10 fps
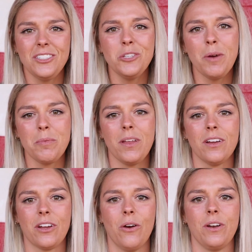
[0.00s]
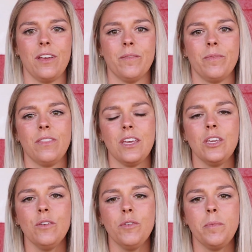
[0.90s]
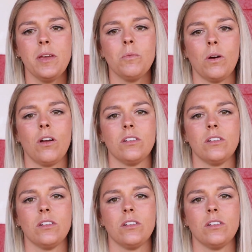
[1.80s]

To my brother, Cody, thank you for being one